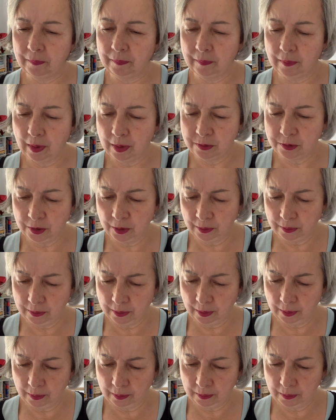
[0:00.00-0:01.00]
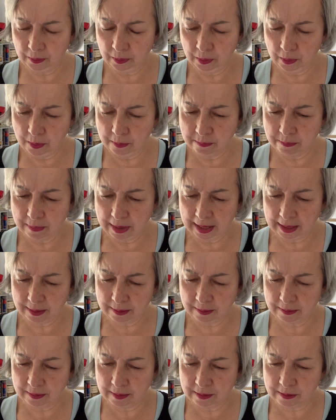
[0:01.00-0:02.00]
I don't know who made
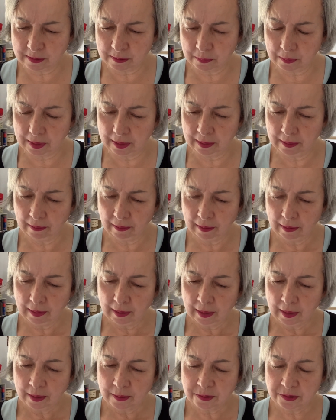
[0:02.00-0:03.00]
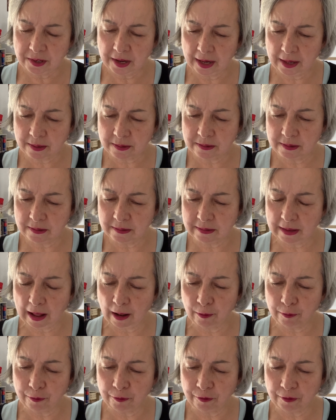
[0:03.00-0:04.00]
this one. Text is
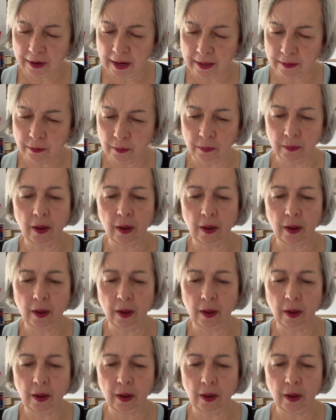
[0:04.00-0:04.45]
Alfredo.